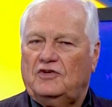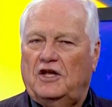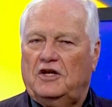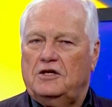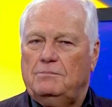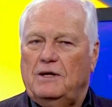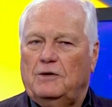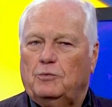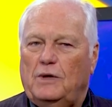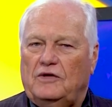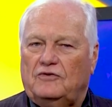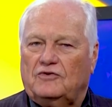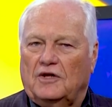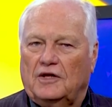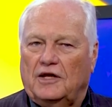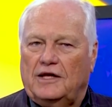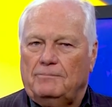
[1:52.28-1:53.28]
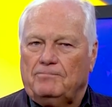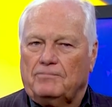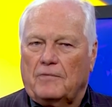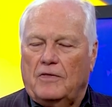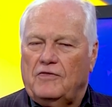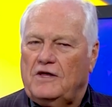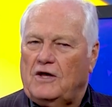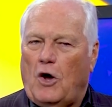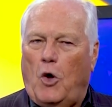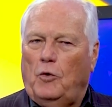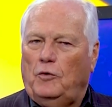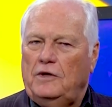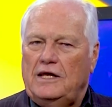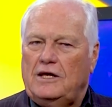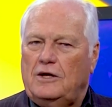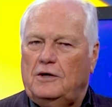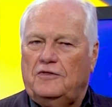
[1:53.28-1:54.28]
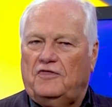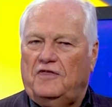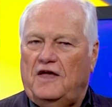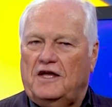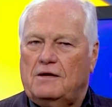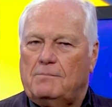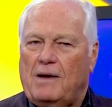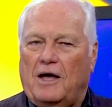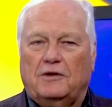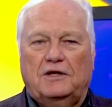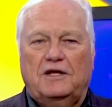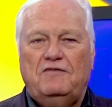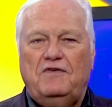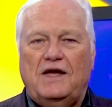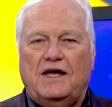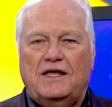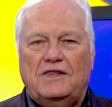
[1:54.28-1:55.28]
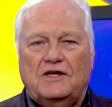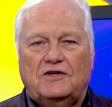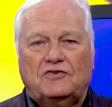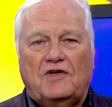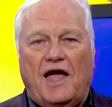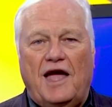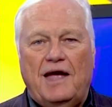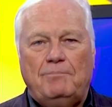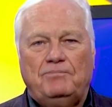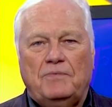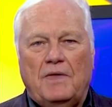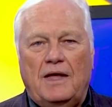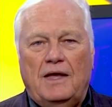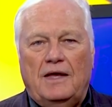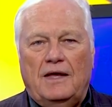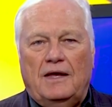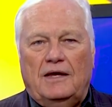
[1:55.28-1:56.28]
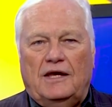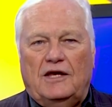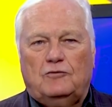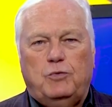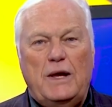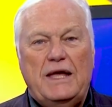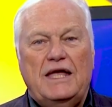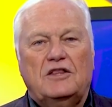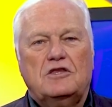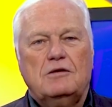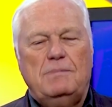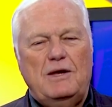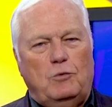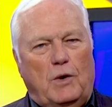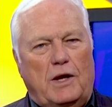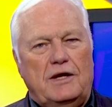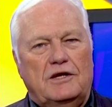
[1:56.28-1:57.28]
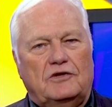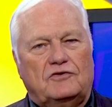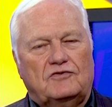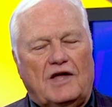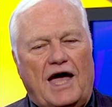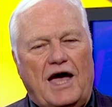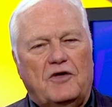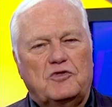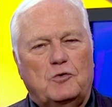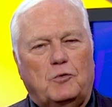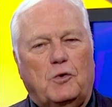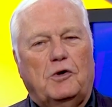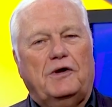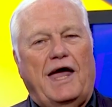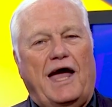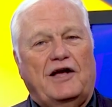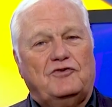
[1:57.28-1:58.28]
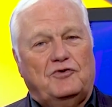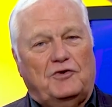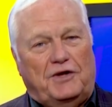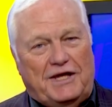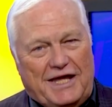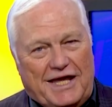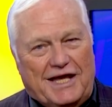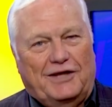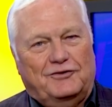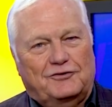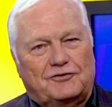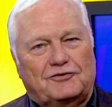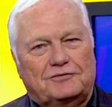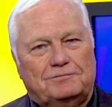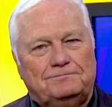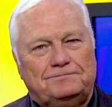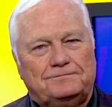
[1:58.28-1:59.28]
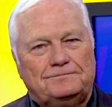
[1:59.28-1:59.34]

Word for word: said to me recently, the only good thing about living in this time is we get to be witness to how the world actually ends.